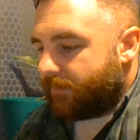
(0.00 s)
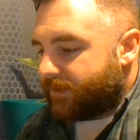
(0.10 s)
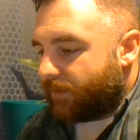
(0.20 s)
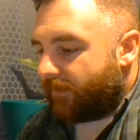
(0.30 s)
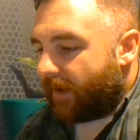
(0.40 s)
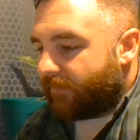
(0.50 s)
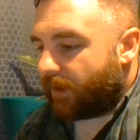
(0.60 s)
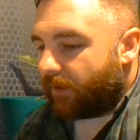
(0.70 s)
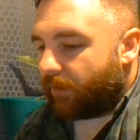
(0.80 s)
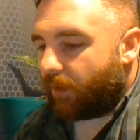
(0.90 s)
So I've
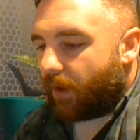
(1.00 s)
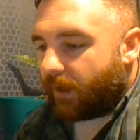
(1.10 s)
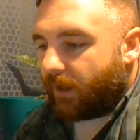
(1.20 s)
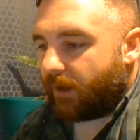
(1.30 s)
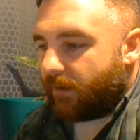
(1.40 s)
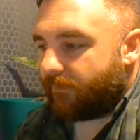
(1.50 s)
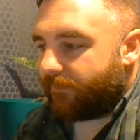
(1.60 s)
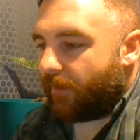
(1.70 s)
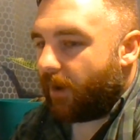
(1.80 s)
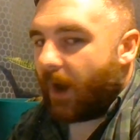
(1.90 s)
got a lot of
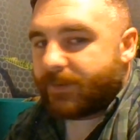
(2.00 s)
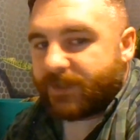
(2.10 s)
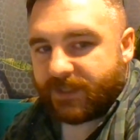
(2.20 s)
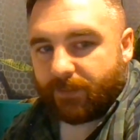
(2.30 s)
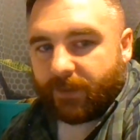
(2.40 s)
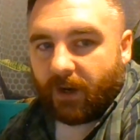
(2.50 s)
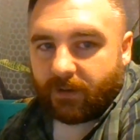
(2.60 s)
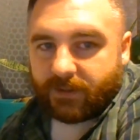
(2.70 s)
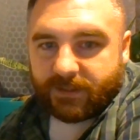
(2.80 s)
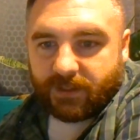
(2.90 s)
options in
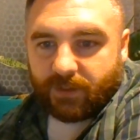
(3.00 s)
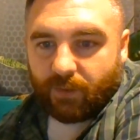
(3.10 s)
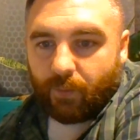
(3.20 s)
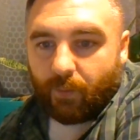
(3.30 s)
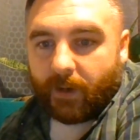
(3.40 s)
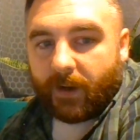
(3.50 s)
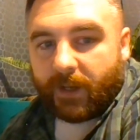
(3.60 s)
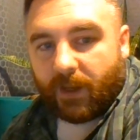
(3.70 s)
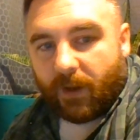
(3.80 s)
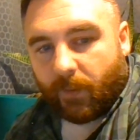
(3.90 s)
regards to where I
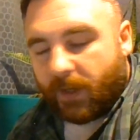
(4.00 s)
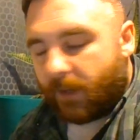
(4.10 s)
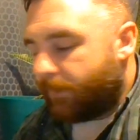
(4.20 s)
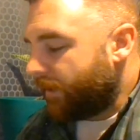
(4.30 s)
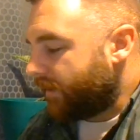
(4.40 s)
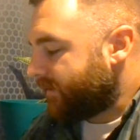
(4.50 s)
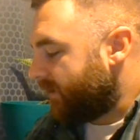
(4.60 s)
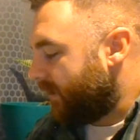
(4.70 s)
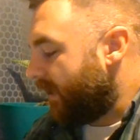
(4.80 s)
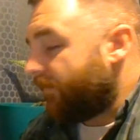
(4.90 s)
can go and hunt books.
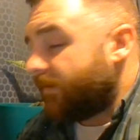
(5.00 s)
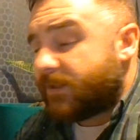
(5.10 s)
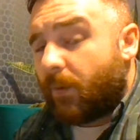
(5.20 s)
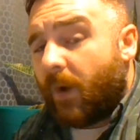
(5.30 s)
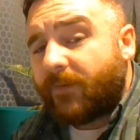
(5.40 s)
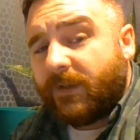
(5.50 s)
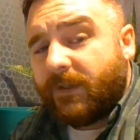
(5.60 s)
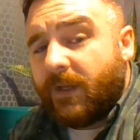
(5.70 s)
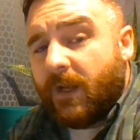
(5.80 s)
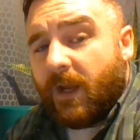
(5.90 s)
And every so
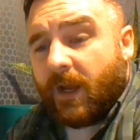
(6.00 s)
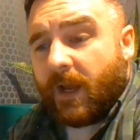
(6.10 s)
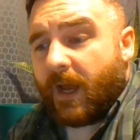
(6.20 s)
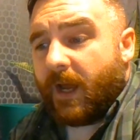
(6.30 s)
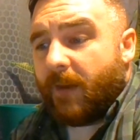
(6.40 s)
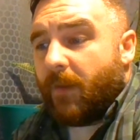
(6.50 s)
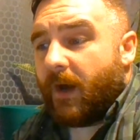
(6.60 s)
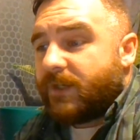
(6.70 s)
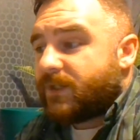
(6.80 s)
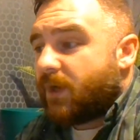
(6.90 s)
often,
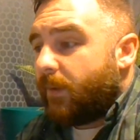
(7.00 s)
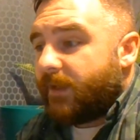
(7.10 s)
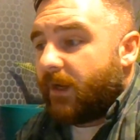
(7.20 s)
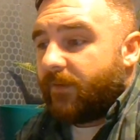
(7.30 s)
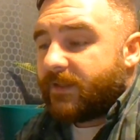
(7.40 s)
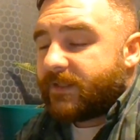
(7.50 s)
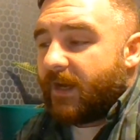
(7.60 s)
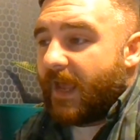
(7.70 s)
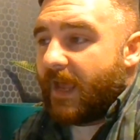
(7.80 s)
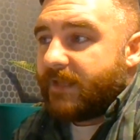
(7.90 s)
I just go in there. This
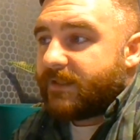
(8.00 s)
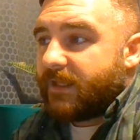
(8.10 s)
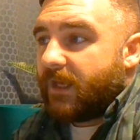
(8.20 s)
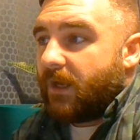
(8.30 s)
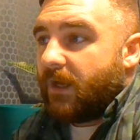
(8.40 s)
guy has like,